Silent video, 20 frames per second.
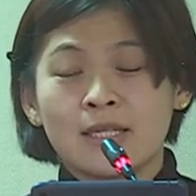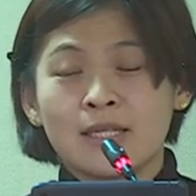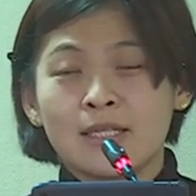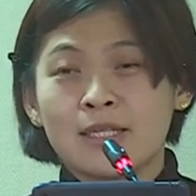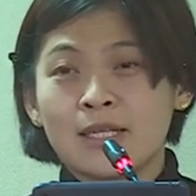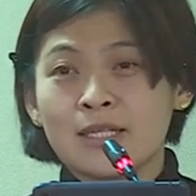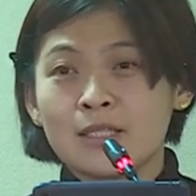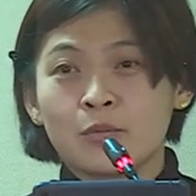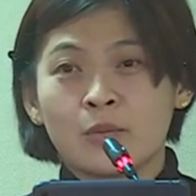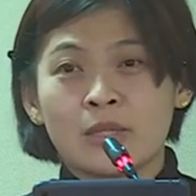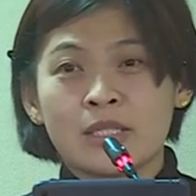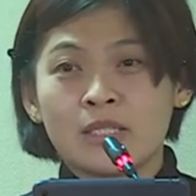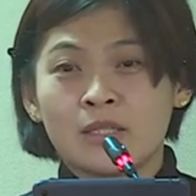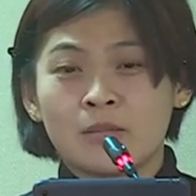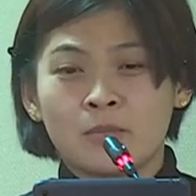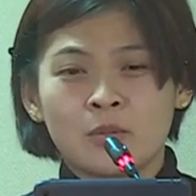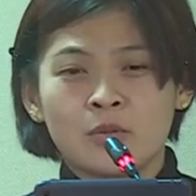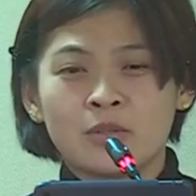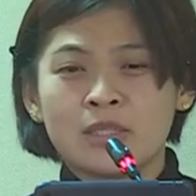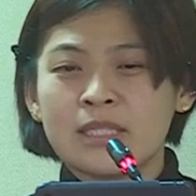Yet when the
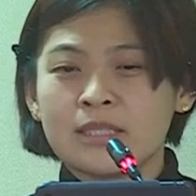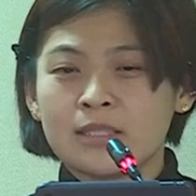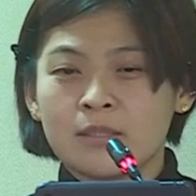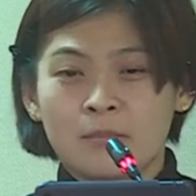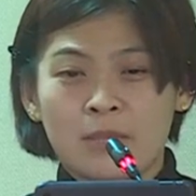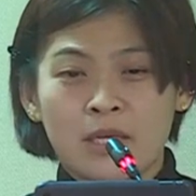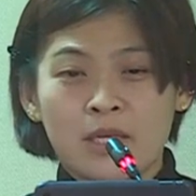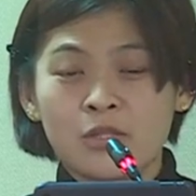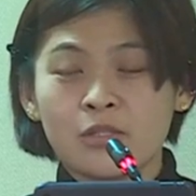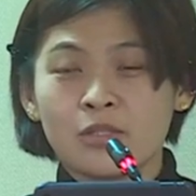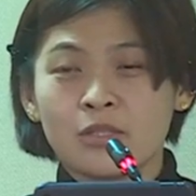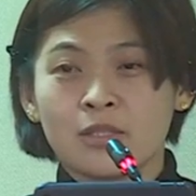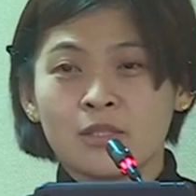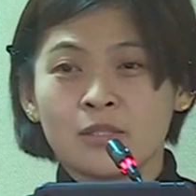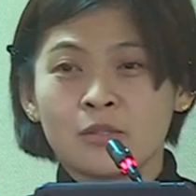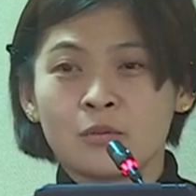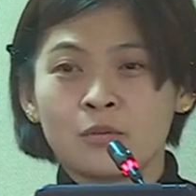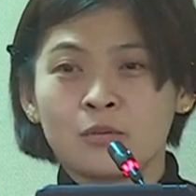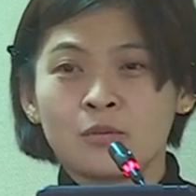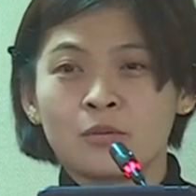abuser is the
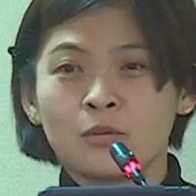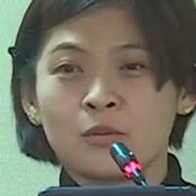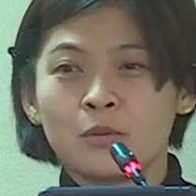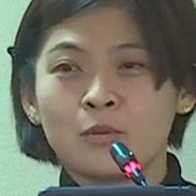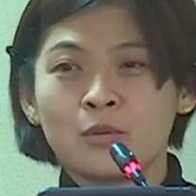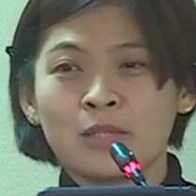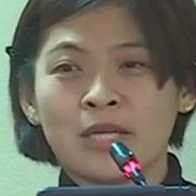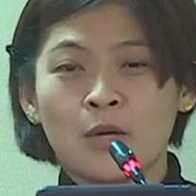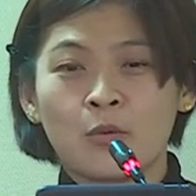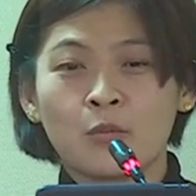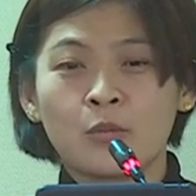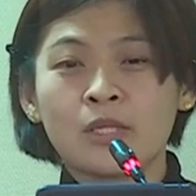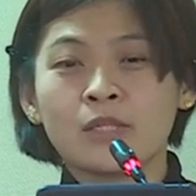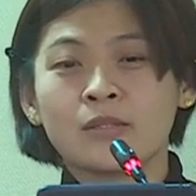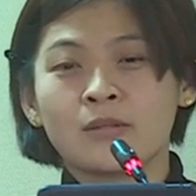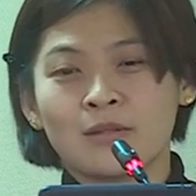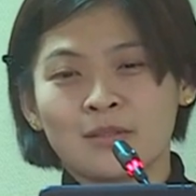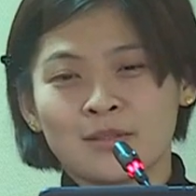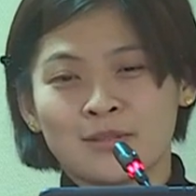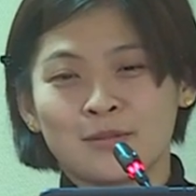patient, who can we
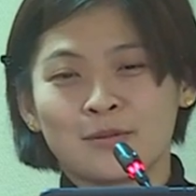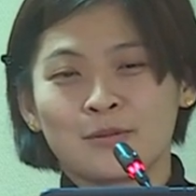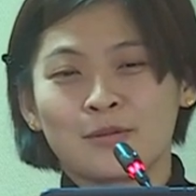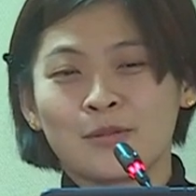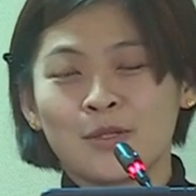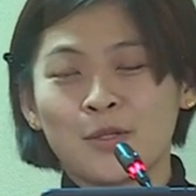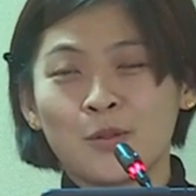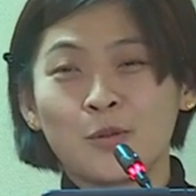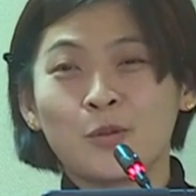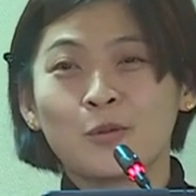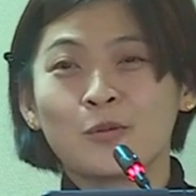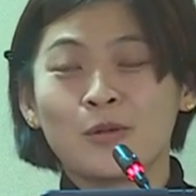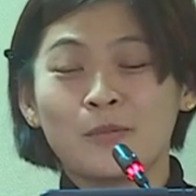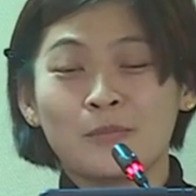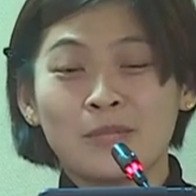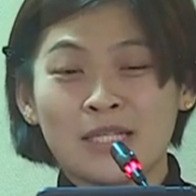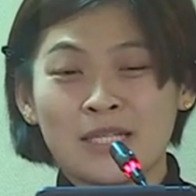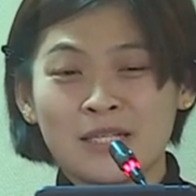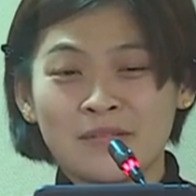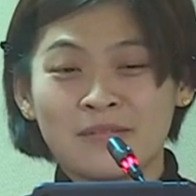talk to? Who will
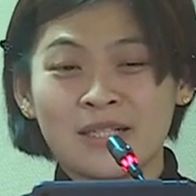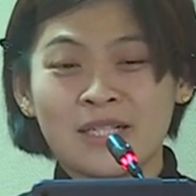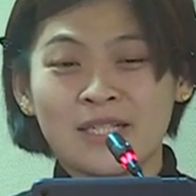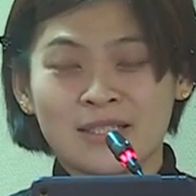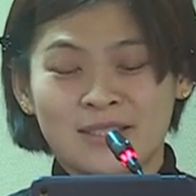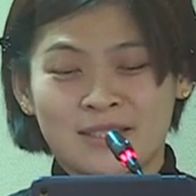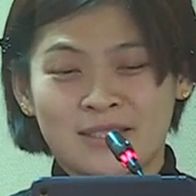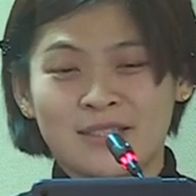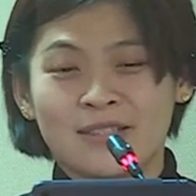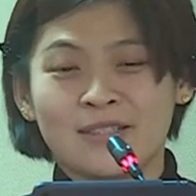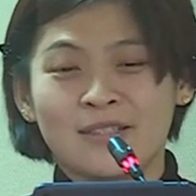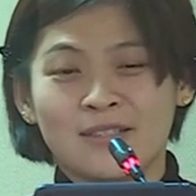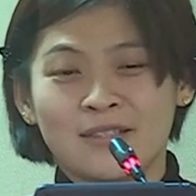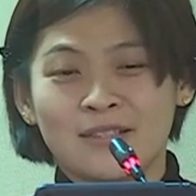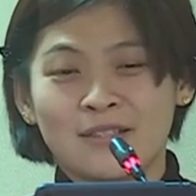believe us?